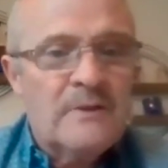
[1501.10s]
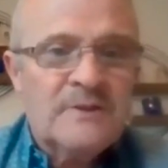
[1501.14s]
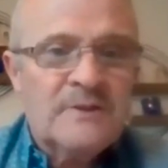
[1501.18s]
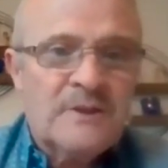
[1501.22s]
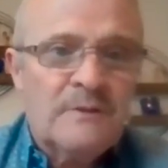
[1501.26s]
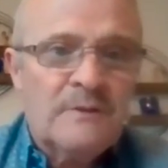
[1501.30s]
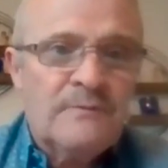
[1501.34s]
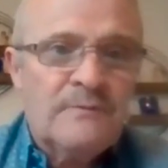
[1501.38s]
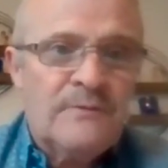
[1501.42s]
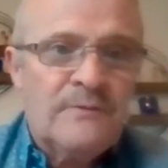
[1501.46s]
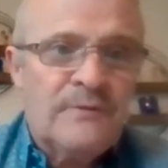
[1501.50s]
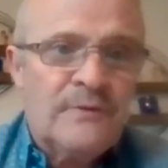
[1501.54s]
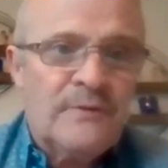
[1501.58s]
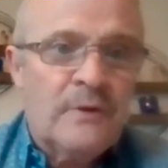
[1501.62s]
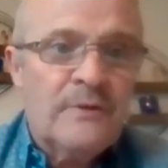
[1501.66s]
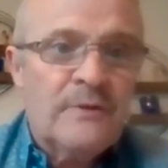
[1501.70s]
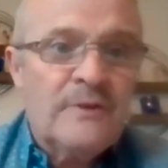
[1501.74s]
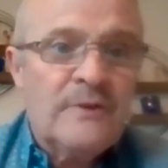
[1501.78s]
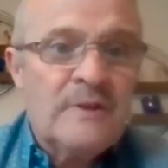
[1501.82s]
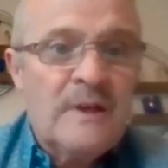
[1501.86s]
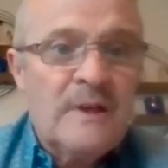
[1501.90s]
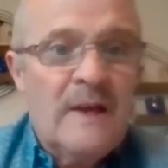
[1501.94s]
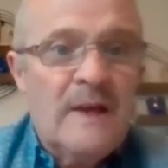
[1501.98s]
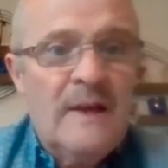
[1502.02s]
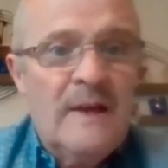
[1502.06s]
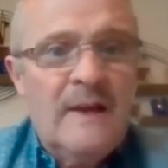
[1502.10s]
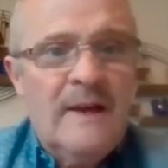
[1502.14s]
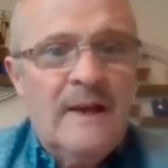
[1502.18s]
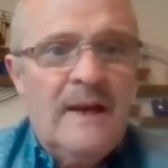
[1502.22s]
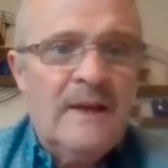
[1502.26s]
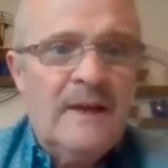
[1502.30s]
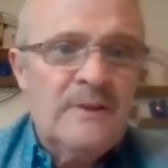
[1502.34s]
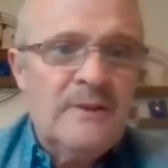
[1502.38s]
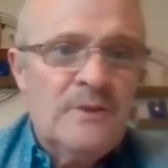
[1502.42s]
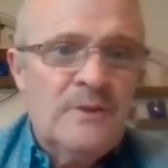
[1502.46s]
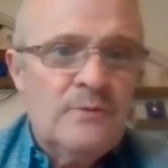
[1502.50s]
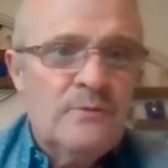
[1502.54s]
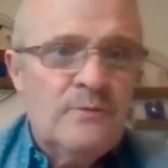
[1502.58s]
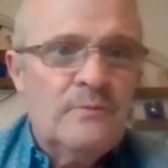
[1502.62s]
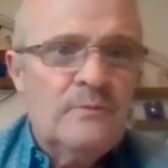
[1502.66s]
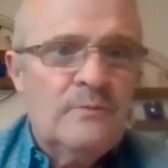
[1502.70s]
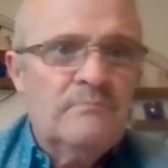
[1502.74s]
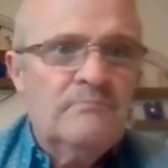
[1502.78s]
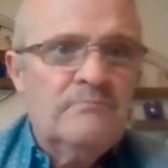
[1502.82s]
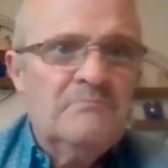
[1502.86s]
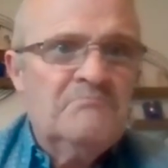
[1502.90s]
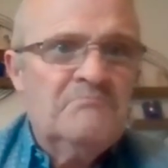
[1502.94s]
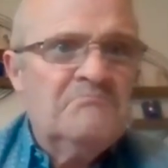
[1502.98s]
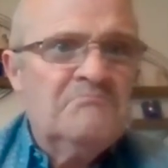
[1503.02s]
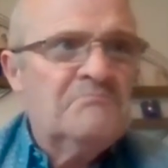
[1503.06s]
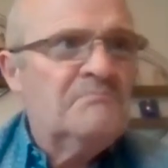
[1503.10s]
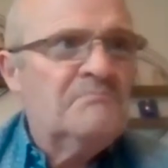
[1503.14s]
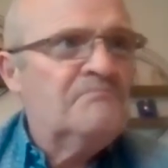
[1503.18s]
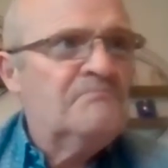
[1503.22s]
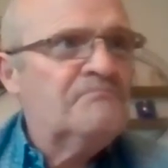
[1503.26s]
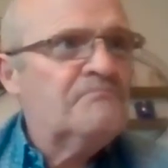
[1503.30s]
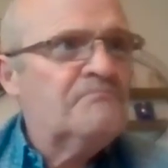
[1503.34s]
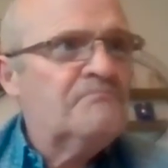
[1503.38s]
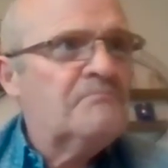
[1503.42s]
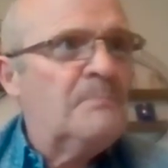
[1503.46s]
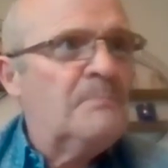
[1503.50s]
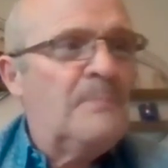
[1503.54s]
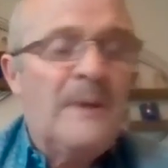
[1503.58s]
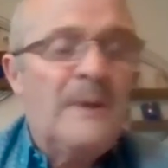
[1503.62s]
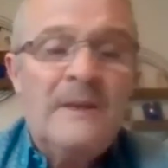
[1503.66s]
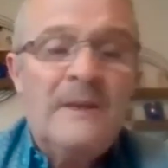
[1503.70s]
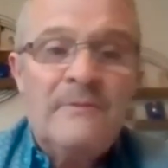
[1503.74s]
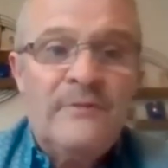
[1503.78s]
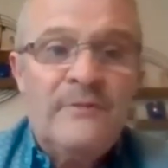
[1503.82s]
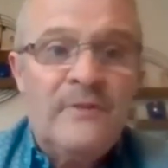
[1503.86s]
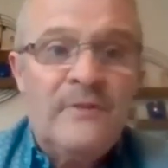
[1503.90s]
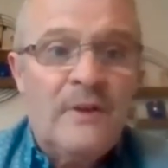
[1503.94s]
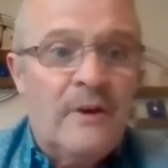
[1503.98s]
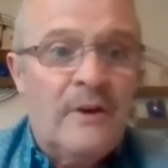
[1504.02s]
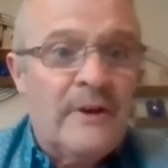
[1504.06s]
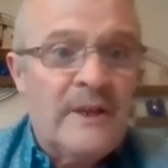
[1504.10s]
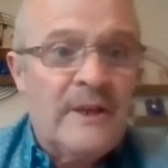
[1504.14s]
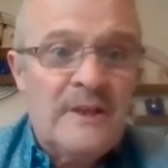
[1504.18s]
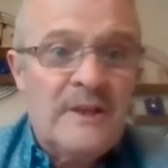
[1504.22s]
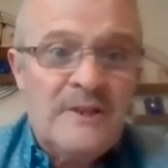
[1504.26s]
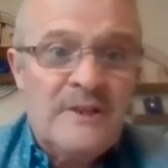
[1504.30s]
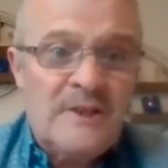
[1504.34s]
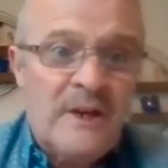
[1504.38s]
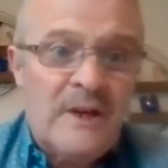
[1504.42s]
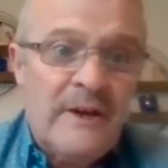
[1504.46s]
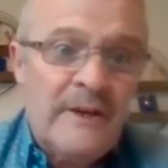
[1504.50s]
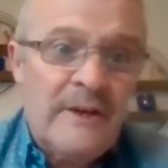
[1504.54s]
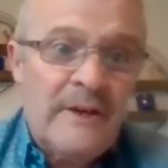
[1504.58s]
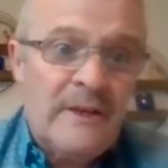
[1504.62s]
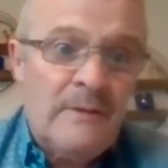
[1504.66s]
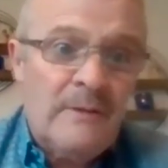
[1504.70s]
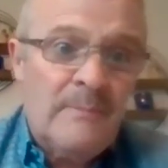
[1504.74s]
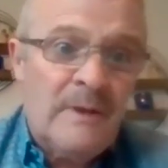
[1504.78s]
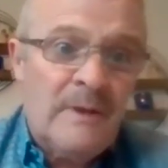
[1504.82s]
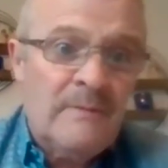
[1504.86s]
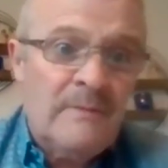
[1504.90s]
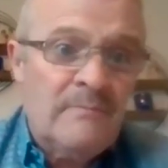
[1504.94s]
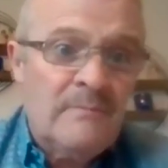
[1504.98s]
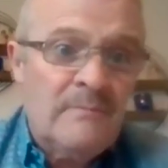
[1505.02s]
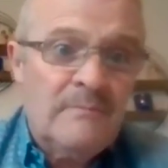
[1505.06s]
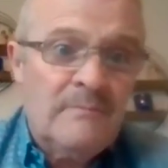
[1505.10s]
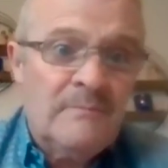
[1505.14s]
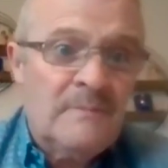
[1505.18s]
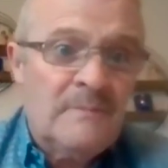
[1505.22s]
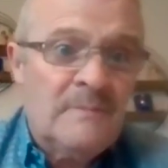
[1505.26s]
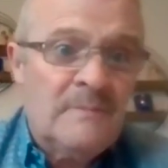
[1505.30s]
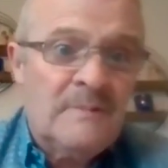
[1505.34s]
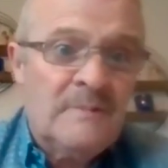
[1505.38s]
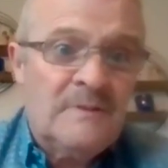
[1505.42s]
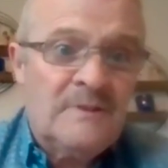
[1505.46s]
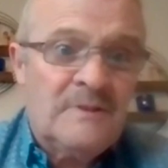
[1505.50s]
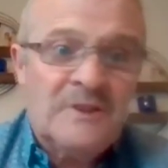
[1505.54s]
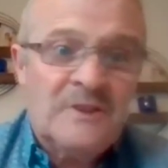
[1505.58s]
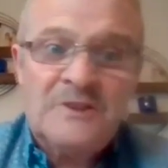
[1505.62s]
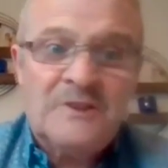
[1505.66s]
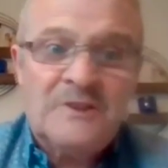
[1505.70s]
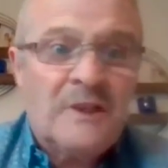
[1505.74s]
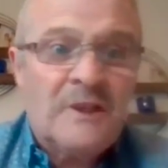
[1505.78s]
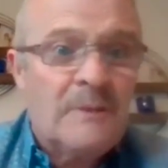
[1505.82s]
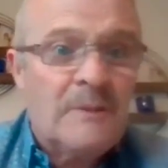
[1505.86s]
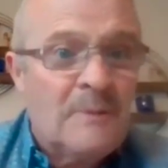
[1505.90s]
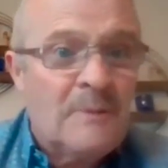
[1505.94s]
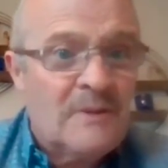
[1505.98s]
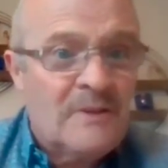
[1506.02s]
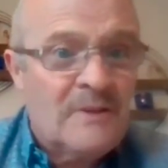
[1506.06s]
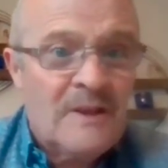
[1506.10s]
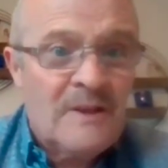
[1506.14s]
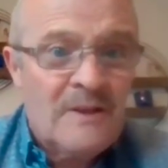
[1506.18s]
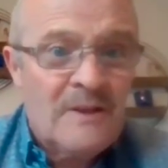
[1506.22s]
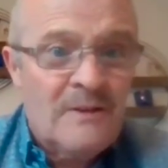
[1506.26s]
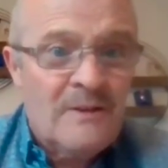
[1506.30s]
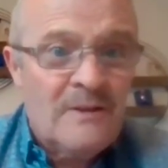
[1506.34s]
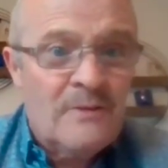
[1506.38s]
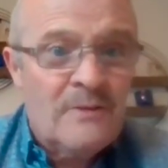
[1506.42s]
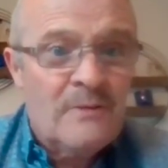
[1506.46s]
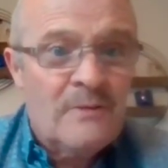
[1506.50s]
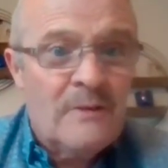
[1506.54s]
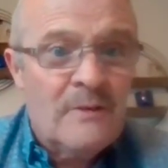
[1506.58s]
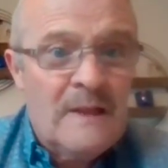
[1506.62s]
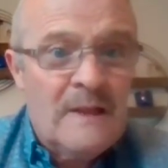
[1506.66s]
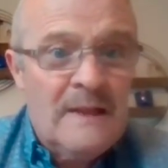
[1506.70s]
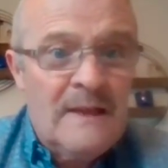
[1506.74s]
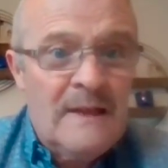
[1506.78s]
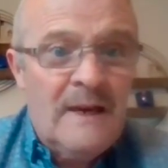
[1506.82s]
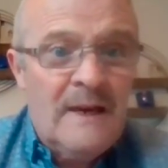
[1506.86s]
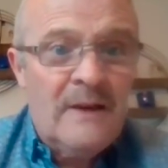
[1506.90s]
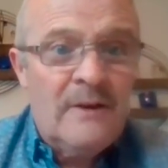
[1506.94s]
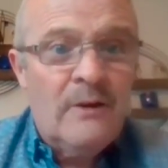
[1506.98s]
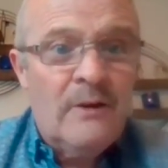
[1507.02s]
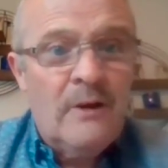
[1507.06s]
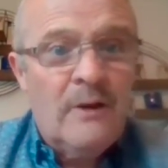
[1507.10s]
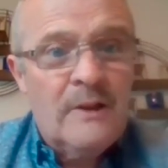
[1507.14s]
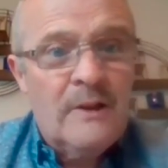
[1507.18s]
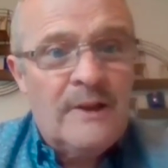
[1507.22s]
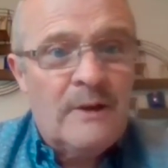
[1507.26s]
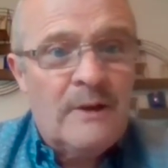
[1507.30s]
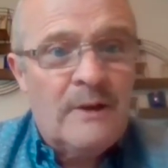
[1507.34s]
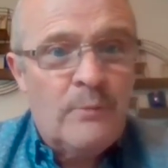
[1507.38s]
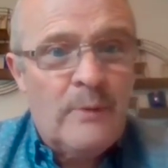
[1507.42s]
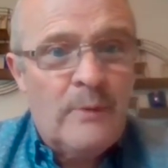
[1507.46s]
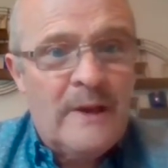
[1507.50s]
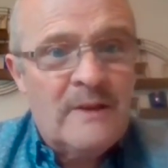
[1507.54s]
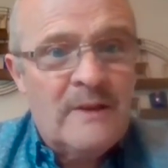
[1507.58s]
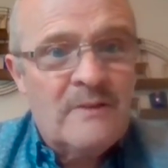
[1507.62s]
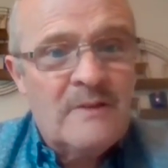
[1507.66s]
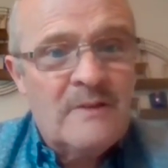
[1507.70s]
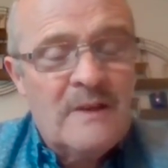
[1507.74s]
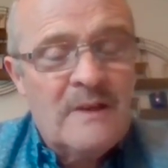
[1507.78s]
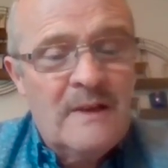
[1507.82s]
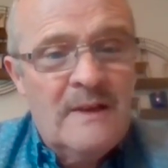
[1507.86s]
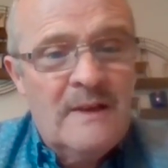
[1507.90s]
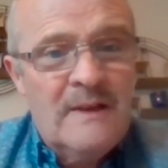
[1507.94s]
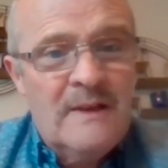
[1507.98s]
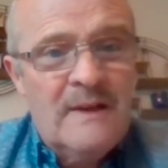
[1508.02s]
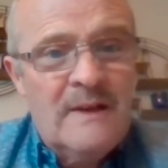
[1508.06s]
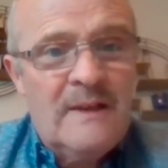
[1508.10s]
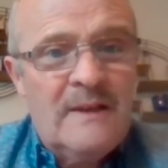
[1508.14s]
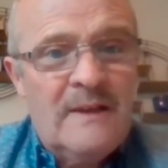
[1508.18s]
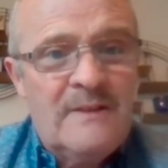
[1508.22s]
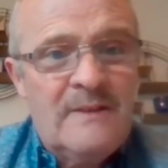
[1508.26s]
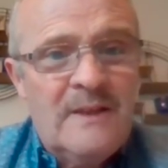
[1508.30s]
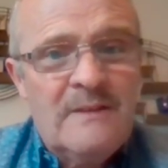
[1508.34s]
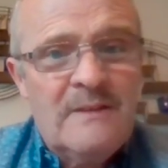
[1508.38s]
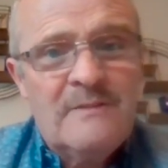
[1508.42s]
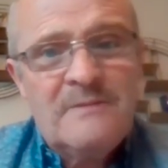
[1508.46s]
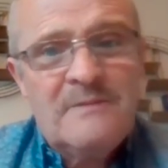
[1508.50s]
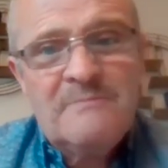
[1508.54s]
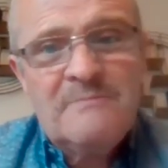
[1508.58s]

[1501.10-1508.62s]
out front and doing Pink Floyd time and this type of thing, and all that went. And I think,